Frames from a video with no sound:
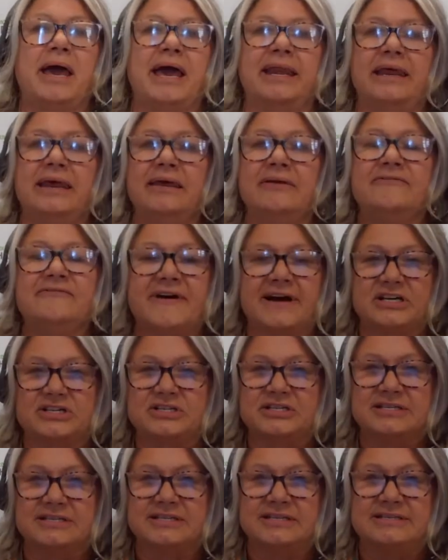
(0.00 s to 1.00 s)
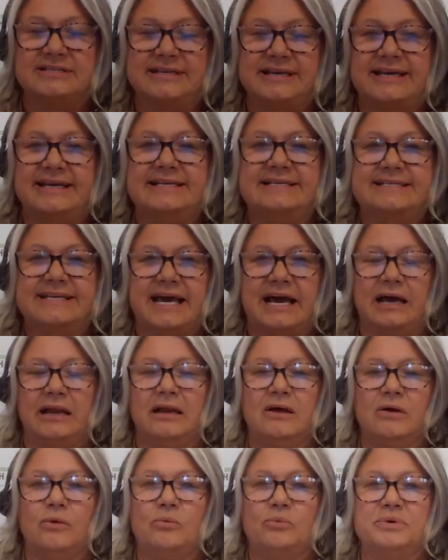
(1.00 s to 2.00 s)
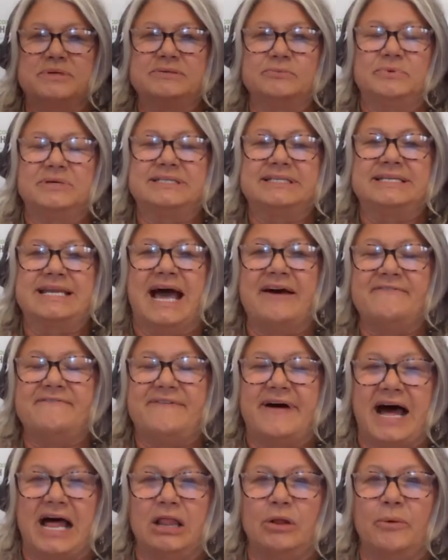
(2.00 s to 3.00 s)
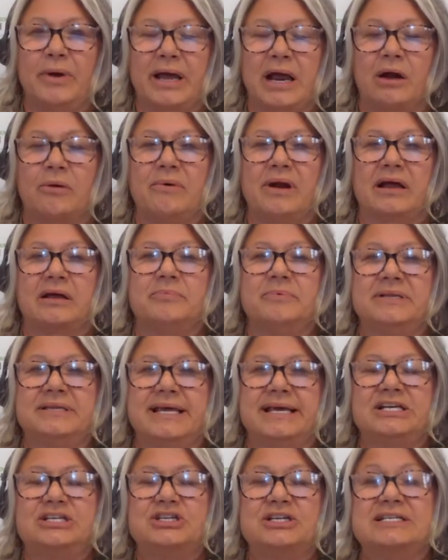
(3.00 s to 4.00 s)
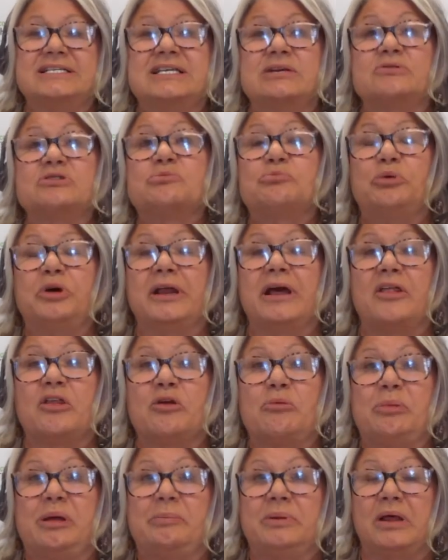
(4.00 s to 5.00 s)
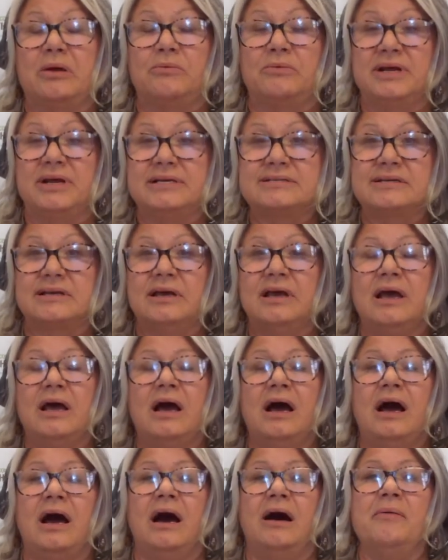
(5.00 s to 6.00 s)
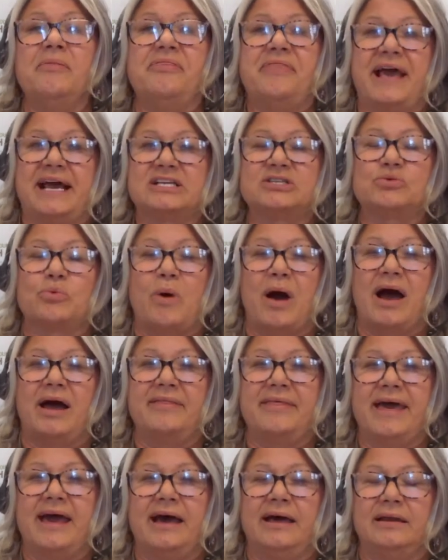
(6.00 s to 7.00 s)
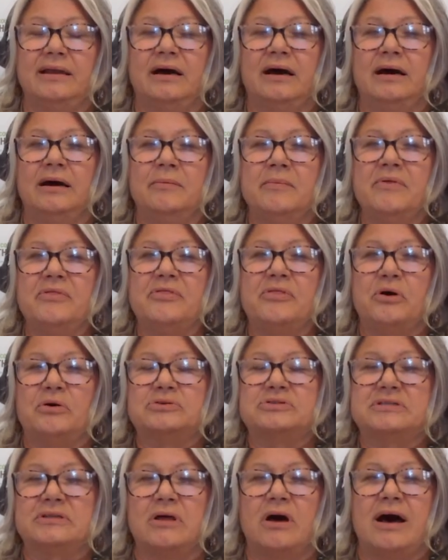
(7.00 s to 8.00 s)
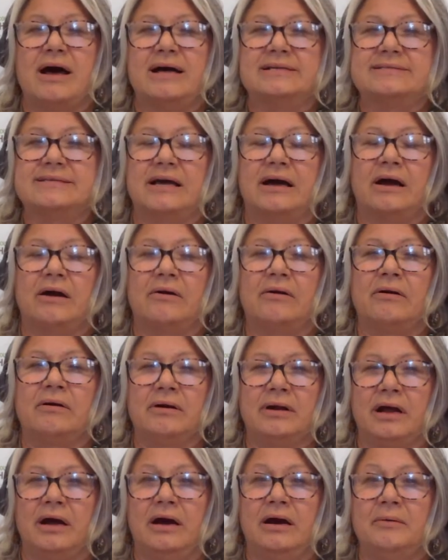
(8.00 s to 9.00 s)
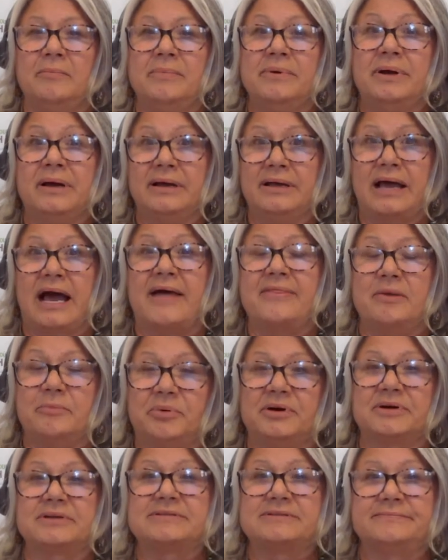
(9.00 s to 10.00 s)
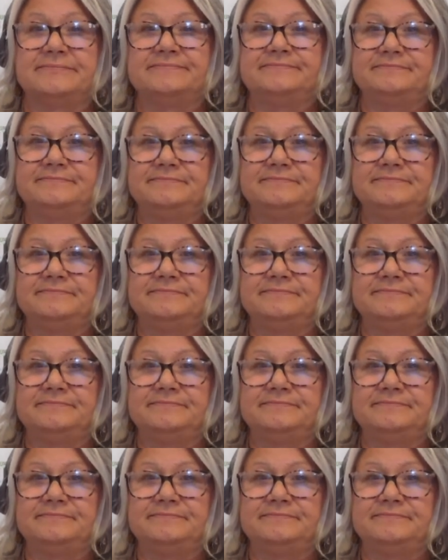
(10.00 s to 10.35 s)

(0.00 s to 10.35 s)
any infectious disease that was not following our recommendations and it was putting other people at risk, that's why those laws are on the books.